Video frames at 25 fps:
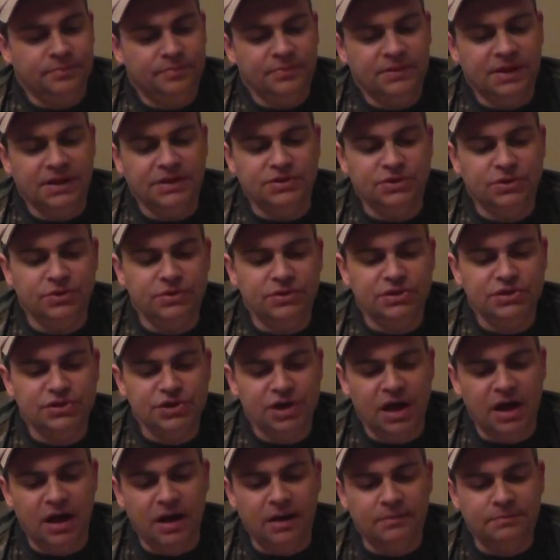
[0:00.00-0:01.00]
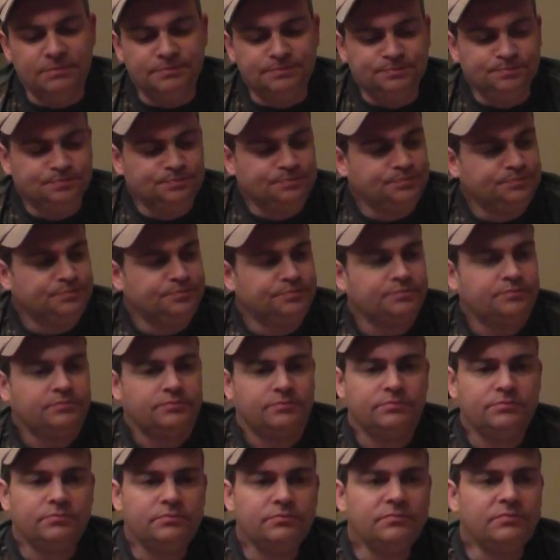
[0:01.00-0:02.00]
They do the job,
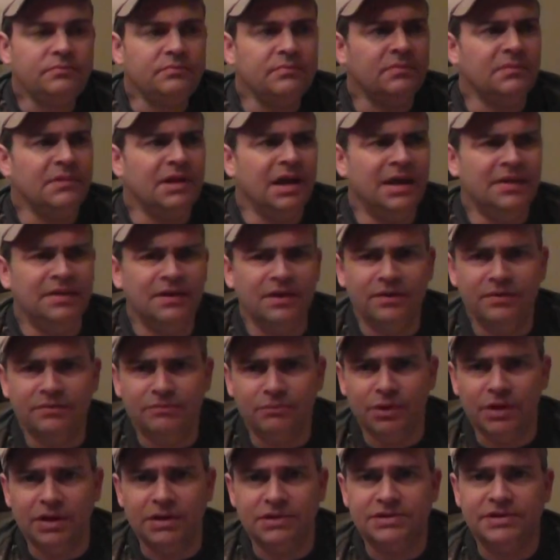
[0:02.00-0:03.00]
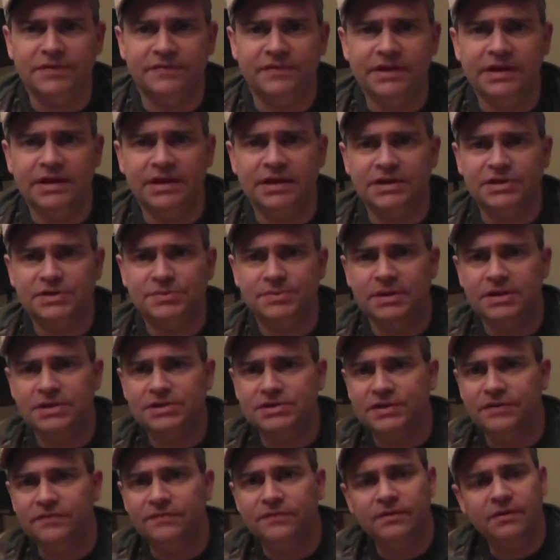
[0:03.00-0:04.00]
and they're relatively
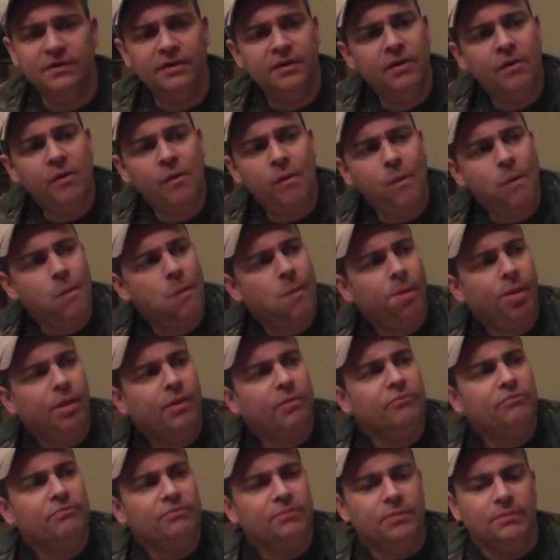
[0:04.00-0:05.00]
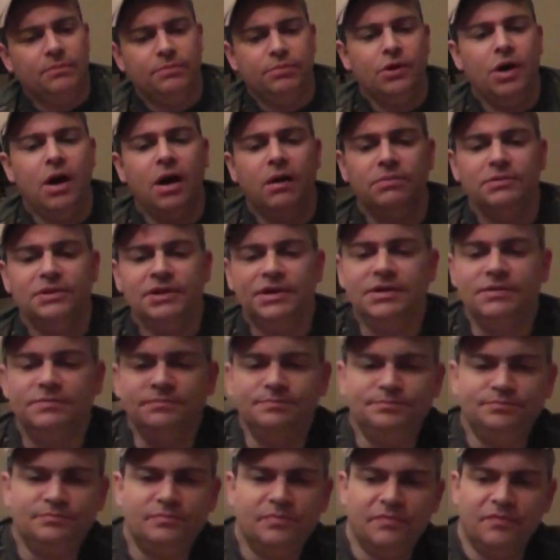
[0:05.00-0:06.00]
inexpensive. Probably
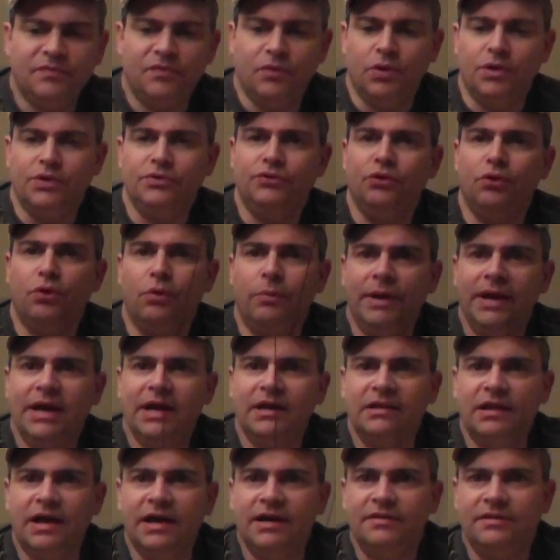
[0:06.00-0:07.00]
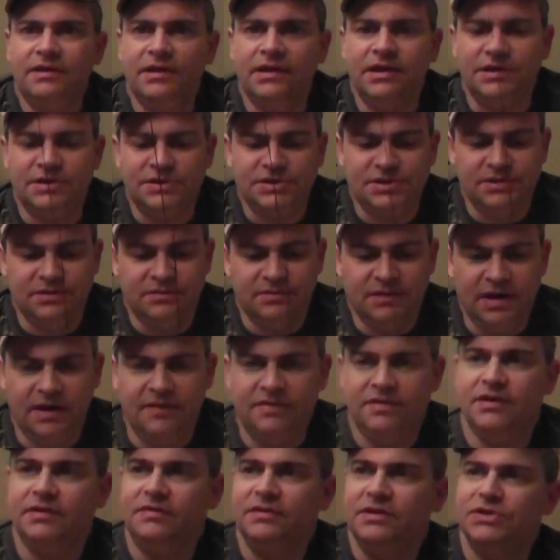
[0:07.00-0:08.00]
for a dual band like this, I
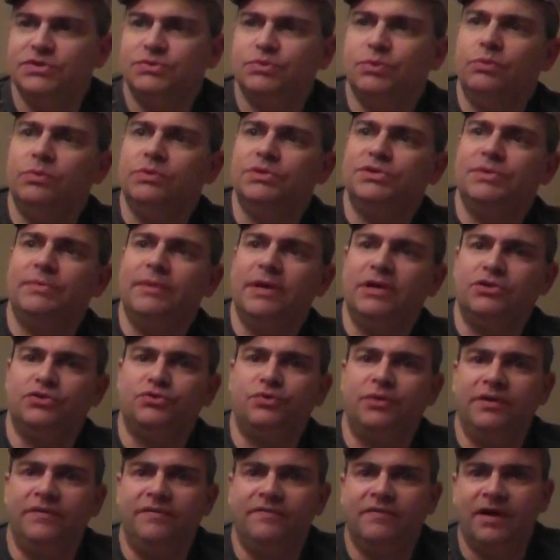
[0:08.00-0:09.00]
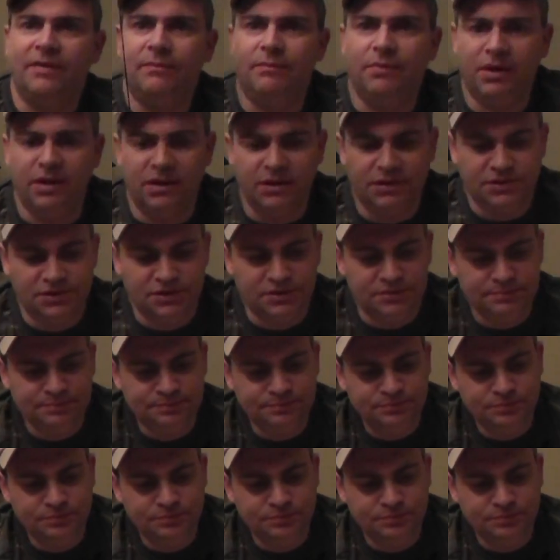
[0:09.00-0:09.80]
think this one was about 25 bucks.